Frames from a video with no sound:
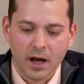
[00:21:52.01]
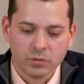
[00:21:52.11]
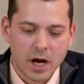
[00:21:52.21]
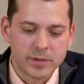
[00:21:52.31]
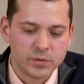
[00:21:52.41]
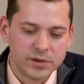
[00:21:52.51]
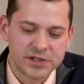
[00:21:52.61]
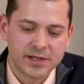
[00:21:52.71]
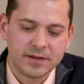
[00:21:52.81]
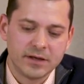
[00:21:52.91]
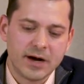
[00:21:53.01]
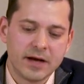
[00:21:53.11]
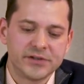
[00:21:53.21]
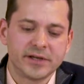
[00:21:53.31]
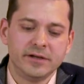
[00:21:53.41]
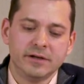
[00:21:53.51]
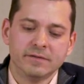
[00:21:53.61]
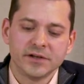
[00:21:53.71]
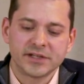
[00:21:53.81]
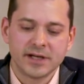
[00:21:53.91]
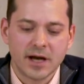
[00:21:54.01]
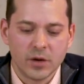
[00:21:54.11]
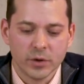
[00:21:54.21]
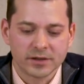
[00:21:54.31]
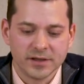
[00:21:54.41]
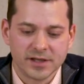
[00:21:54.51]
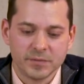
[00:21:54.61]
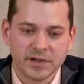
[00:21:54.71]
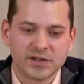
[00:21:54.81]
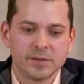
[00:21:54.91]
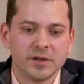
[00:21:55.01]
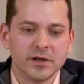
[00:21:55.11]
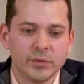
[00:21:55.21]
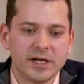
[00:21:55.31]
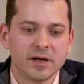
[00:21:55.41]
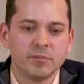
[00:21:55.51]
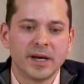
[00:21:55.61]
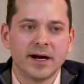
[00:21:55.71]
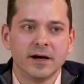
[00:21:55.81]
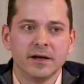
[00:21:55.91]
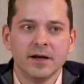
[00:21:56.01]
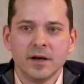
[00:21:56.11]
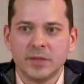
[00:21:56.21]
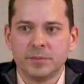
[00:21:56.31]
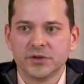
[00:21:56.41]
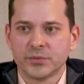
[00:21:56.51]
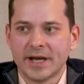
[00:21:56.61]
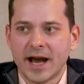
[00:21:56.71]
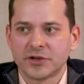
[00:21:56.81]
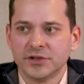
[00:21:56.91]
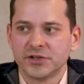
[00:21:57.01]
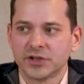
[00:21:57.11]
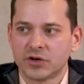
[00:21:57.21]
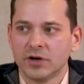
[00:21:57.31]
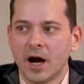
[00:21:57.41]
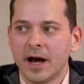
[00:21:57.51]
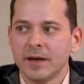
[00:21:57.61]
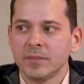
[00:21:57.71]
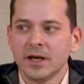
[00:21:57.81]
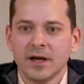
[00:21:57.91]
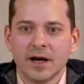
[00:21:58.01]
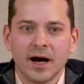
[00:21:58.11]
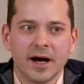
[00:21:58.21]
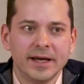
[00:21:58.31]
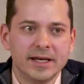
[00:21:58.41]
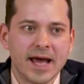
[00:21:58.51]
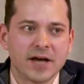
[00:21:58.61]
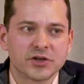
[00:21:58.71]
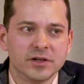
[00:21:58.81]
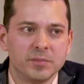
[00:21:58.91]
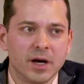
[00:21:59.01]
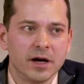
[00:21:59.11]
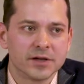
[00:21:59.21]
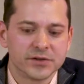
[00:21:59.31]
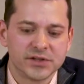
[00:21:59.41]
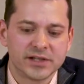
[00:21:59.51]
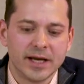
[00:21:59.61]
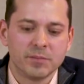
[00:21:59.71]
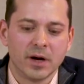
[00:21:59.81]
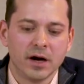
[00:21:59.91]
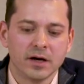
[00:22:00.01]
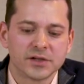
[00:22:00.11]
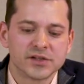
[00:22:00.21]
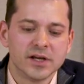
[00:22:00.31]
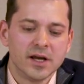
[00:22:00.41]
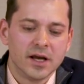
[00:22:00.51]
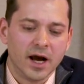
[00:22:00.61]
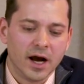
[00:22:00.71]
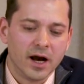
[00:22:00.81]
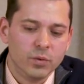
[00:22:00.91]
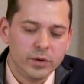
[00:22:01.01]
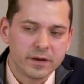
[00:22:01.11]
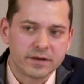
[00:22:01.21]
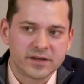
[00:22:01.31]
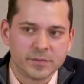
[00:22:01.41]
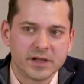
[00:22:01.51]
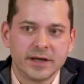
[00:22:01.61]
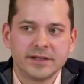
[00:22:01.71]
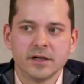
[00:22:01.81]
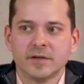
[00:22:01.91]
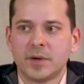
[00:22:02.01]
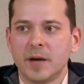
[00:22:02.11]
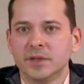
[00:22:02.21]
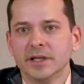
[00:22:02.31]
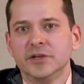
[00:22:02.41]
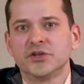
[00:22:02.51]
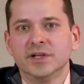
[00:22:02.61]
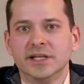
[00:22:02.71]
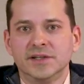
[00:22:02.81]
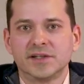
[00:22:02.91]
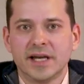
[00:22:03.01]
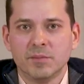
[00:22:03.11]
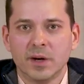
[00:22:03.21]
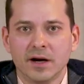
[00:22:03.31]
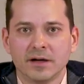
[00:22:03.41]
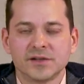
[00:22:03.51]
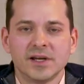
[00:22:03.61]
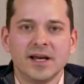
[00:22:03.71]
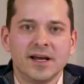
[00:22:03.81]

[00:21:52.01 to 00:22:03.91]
Robyn Wilson at The Ohio State University and I worked on something similar. We compared people's reactions to crime in national parks or state parks with something like deer overpopulation in state parks.